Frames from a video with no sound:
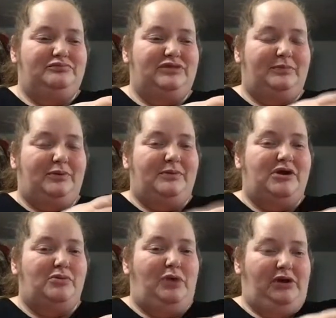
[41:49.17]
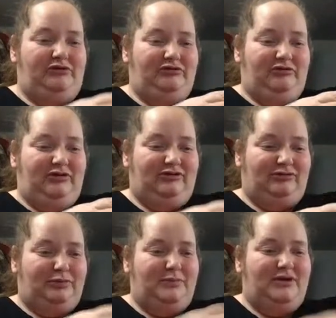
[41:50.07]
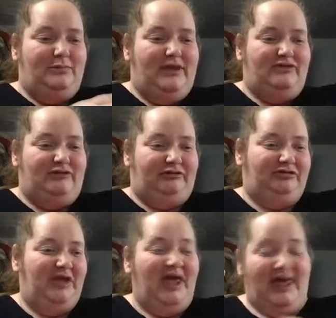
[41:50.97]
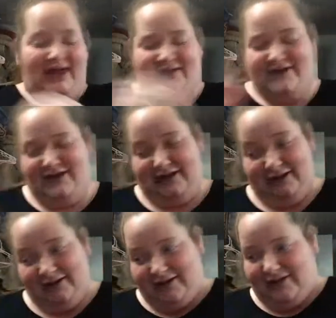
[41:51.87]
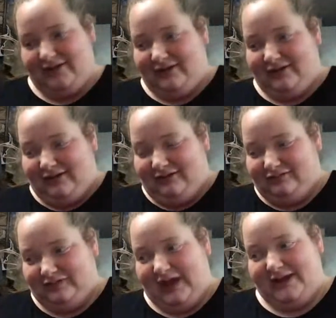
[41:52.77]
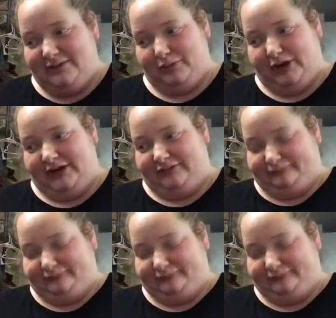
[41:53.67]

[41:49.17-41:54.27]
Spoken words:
Premier one is Premier Basics, and then Lion Brand,